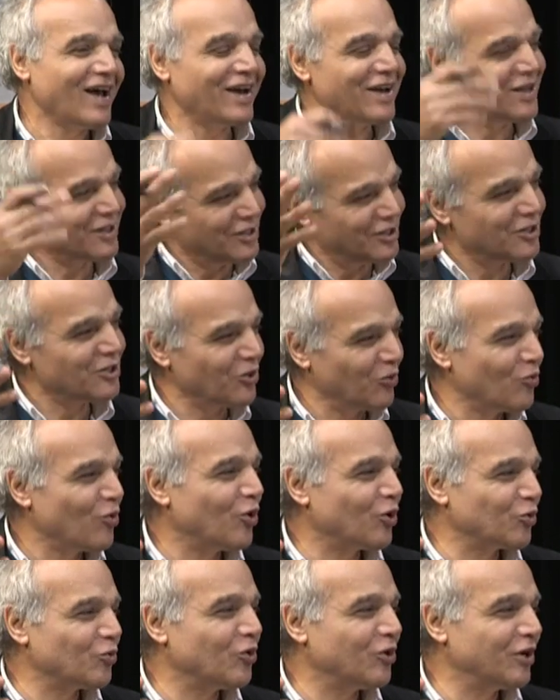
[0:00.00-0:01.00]
And he did it
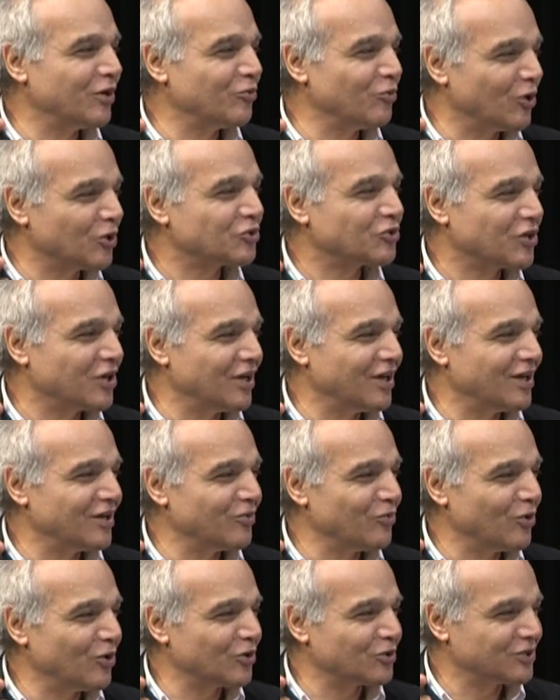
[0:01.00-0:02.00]

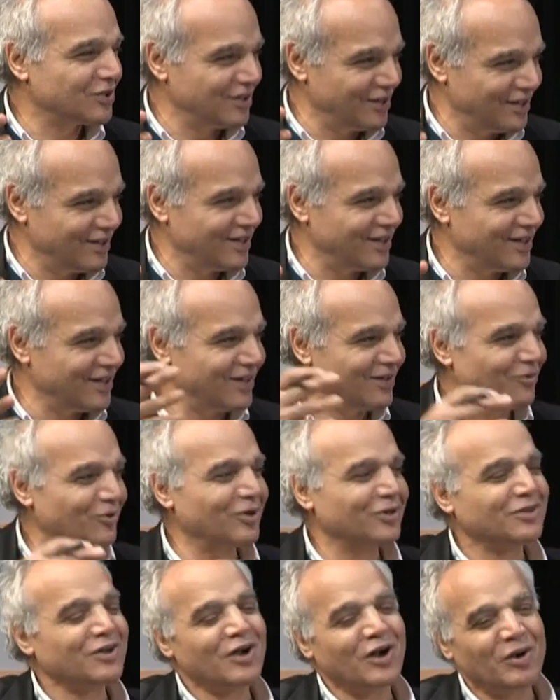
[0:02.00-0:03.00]
in
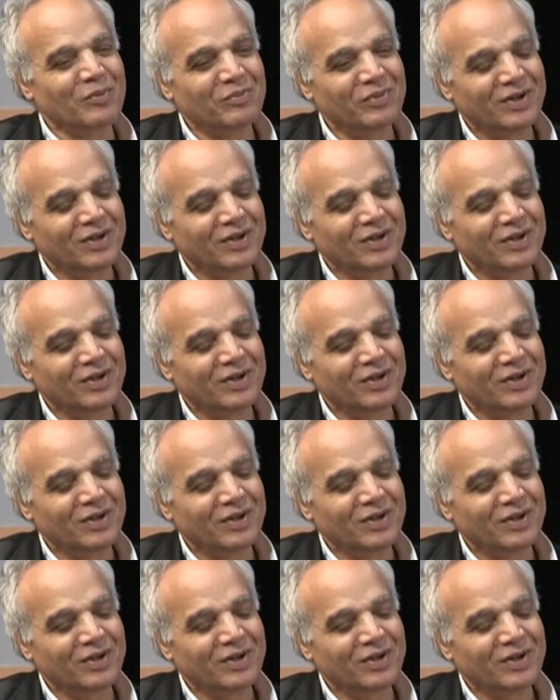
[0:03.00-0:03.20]
World Cup.